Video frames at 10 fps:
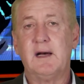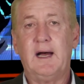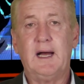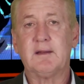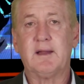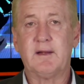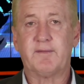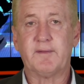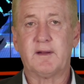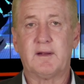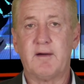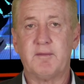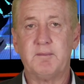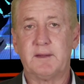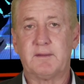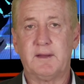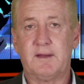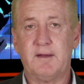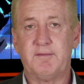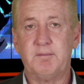I'd like for the government to
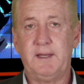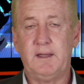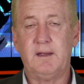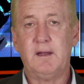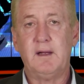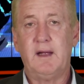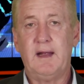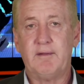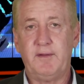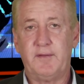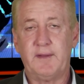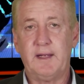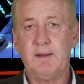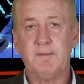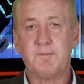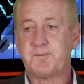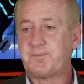give me everything,